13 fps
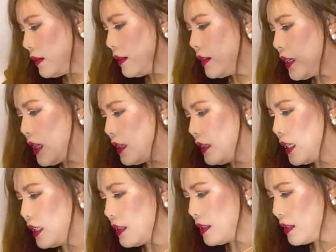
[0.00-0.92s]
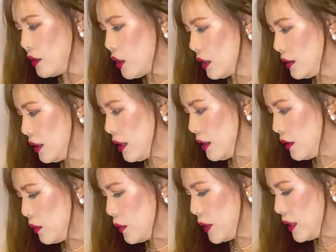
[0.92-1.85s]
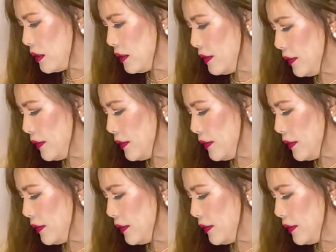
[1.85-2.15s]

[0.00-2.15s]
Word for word: and let's check the other one